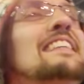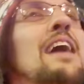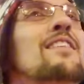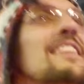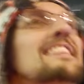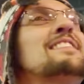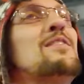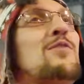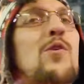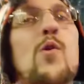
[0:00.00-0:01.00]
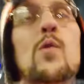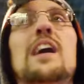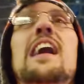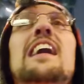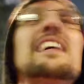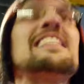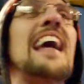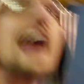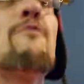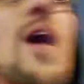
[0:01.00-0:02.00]
that was it's so cool because no,
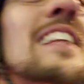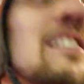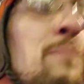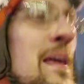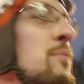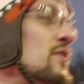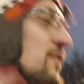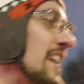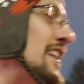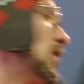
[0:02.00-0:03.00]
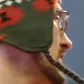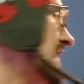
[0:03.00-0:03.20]
like I watch people's videos